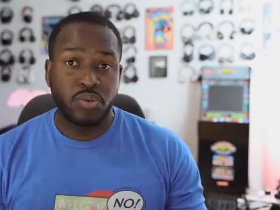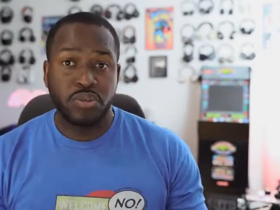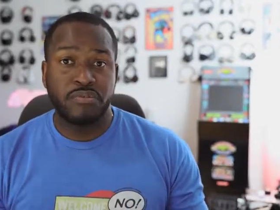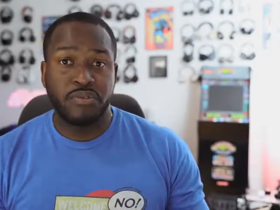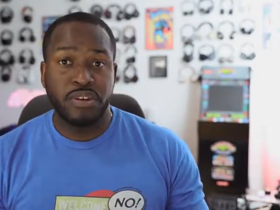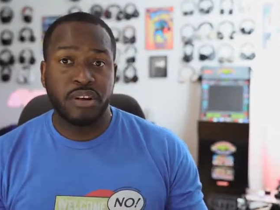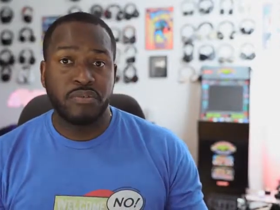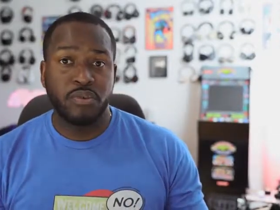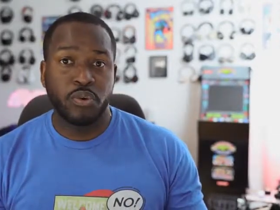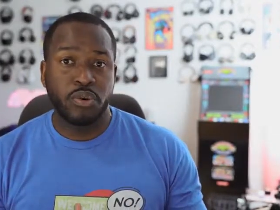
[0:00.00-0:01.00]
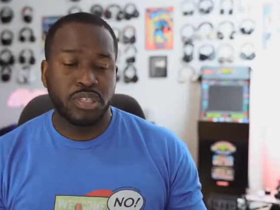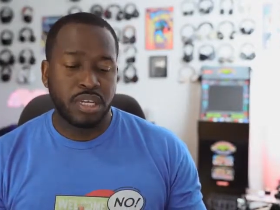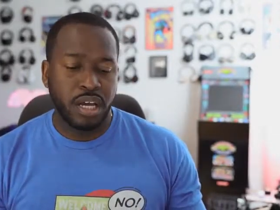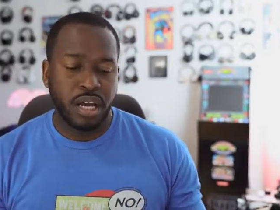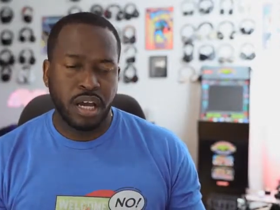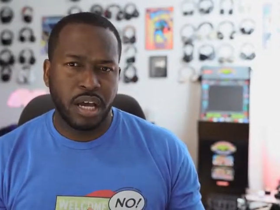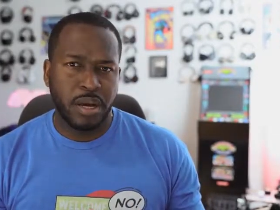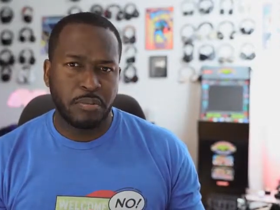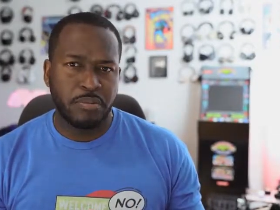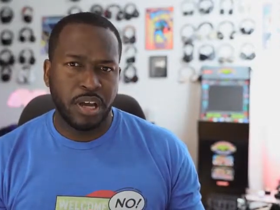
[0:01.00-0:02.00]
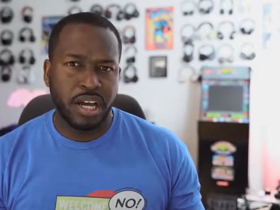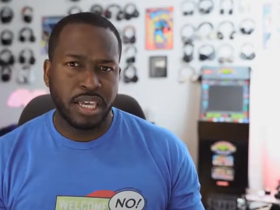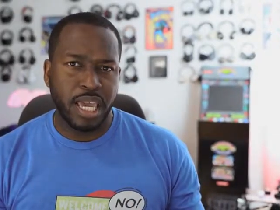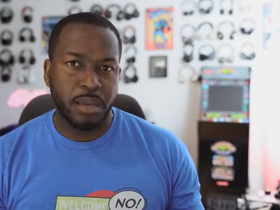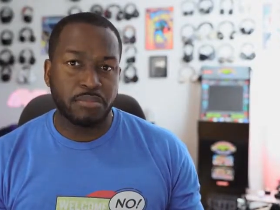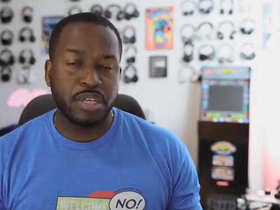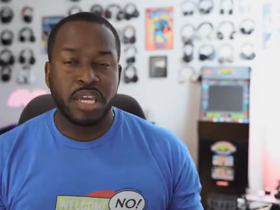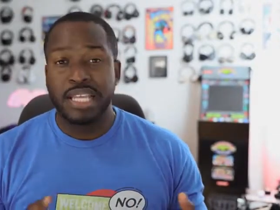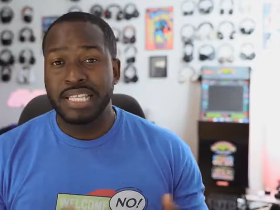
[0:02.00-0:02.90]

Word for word: two different, of course, um, uh, games,